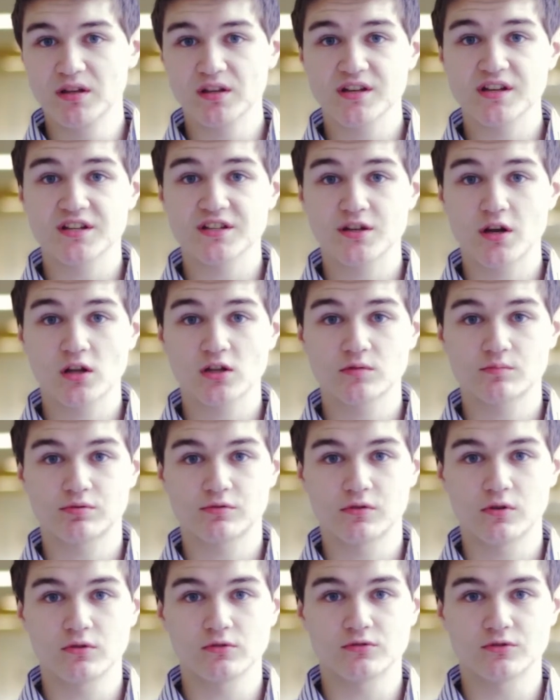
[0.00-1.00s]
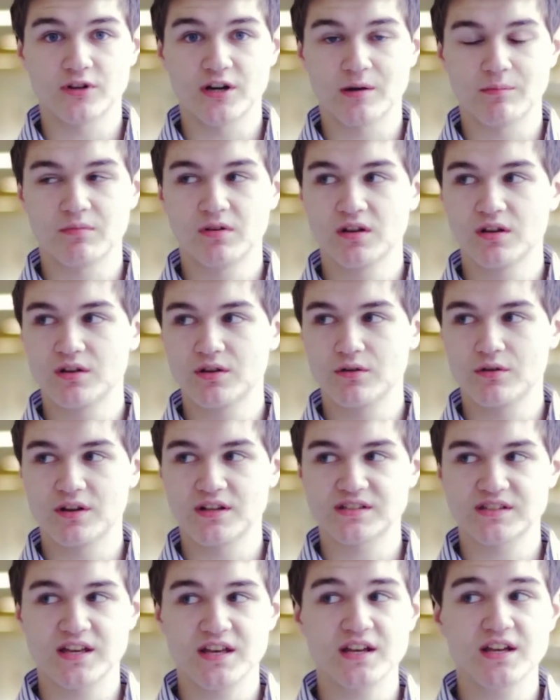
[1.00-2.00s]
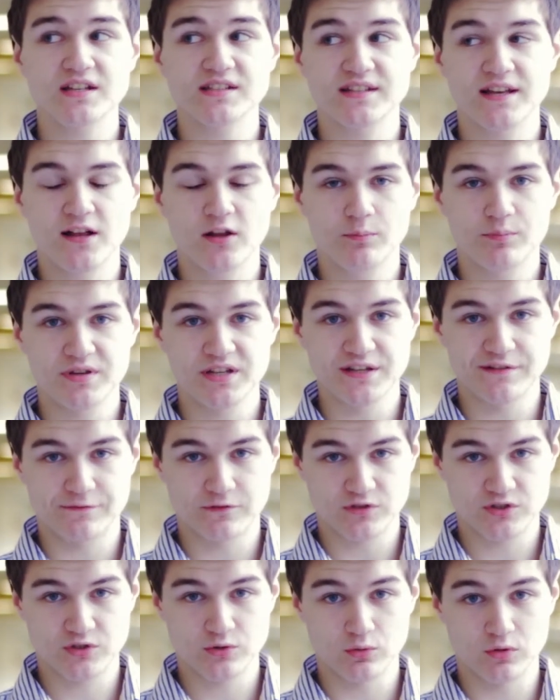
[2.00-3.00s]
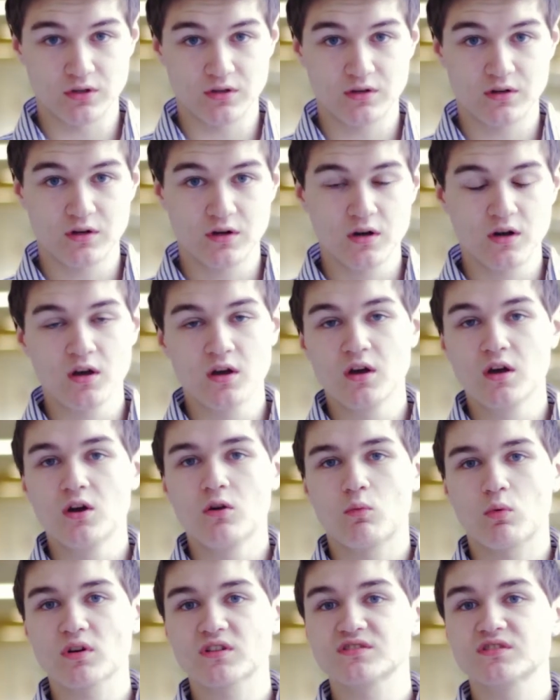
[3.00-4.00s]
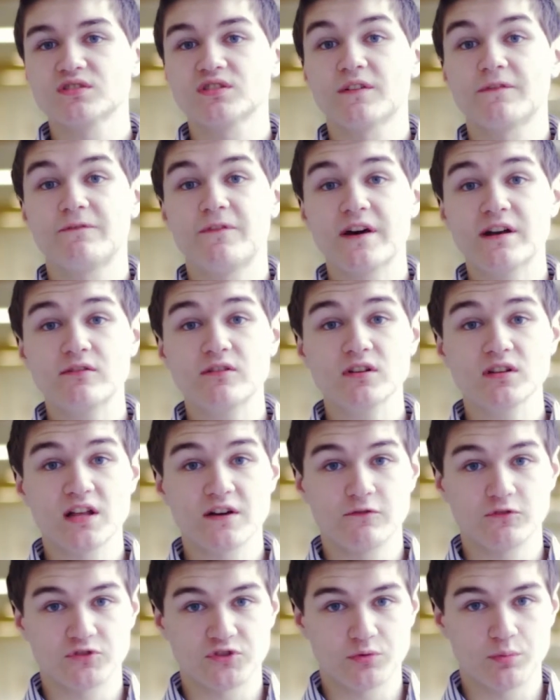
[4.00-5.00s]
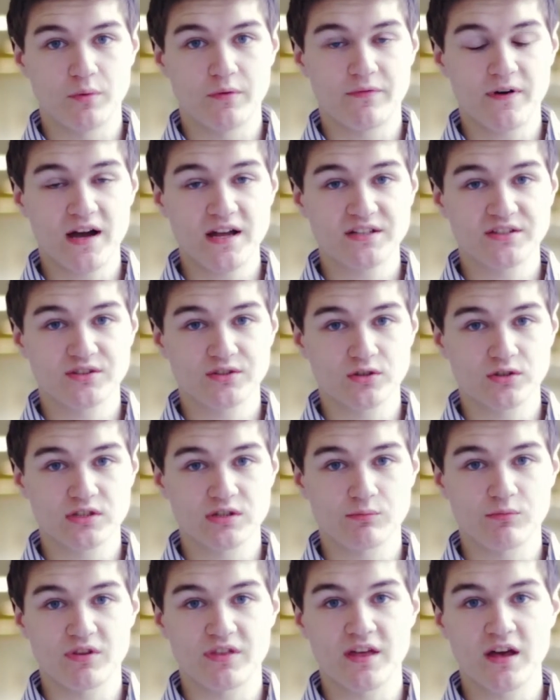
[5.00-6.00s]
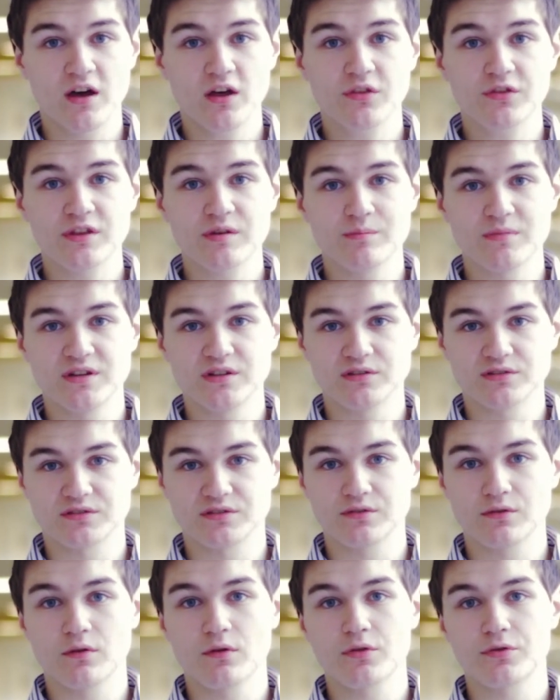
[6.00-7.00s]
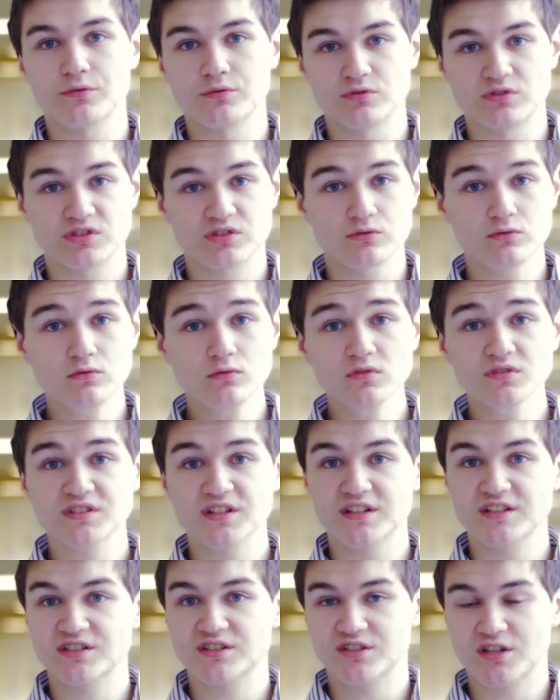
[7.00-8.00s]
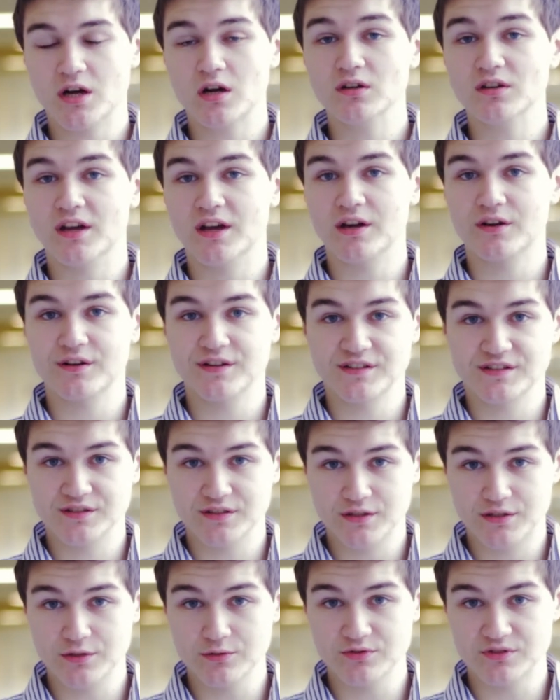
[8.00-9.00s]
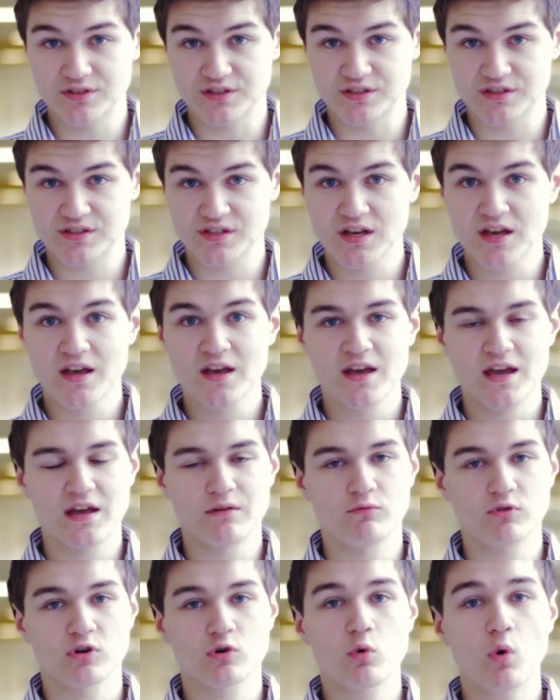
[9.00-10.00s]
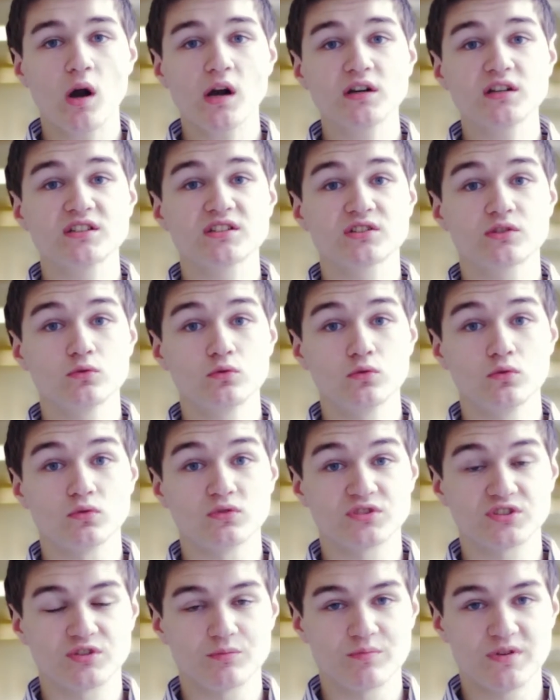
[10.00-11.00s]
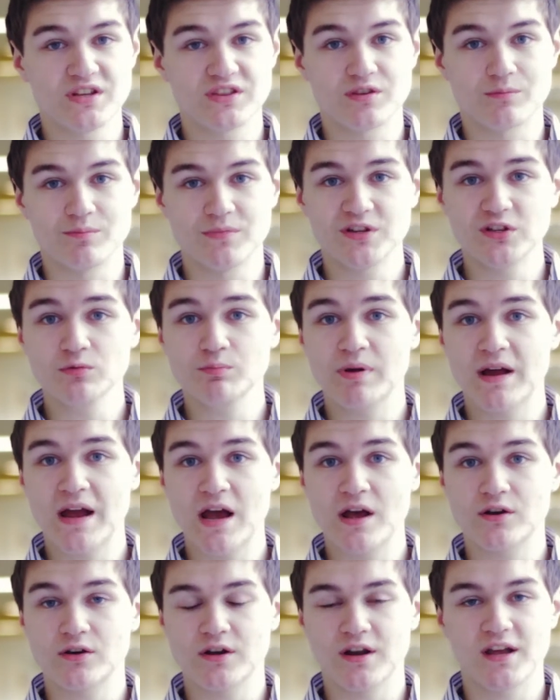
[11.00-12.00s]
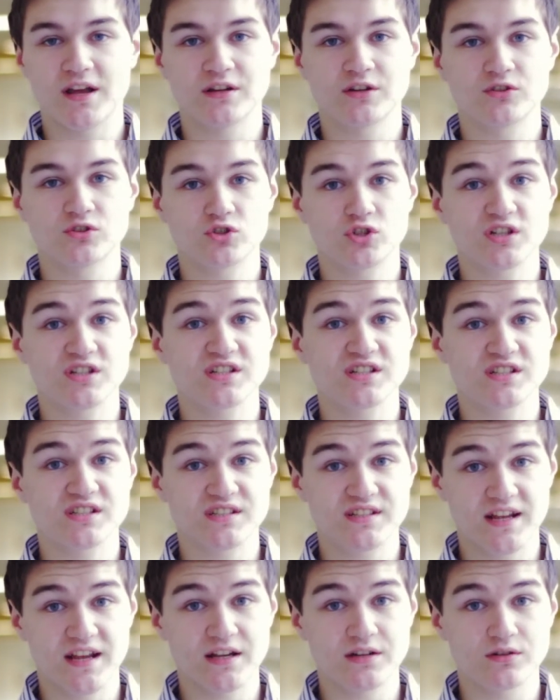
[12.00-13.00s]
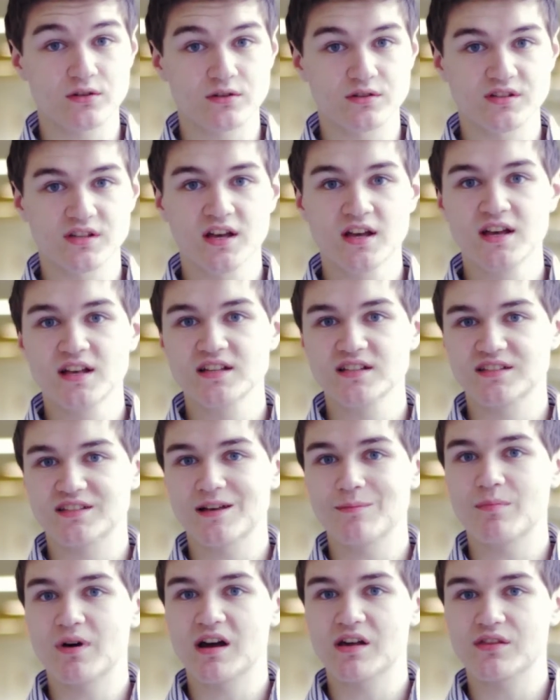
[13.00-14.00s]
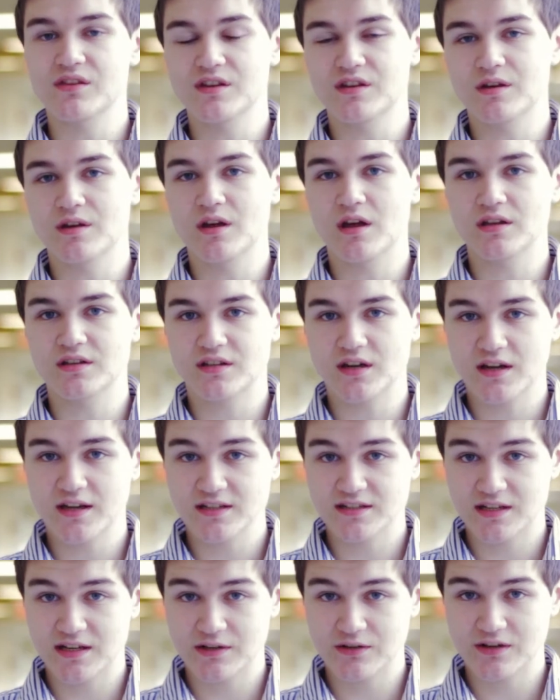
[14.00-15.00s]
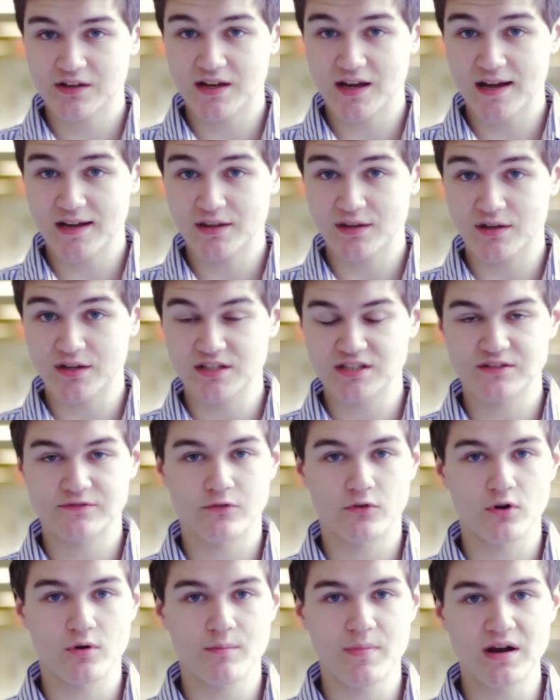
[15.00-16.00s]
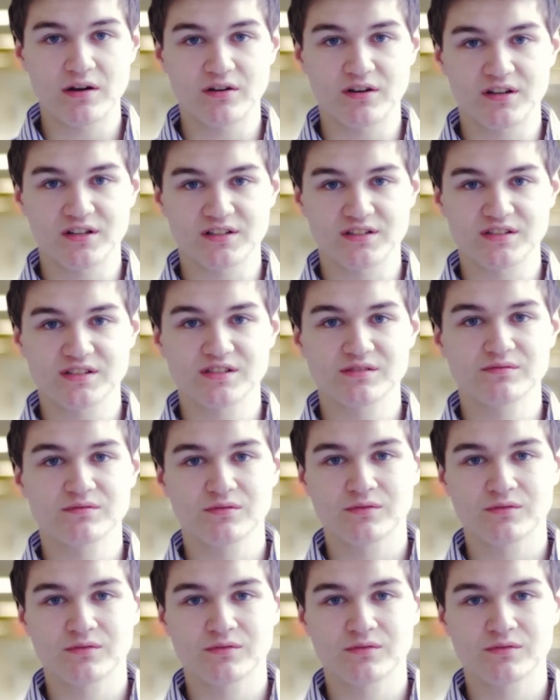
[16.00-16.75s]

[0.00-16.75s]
billion program, known as NSLP for short, works on the federal level to provide children with healthy meals through schools and childcare institutions, and requires schools to meet the meal pattern and nutrition standards set by the Dietary Guidelines for Americans.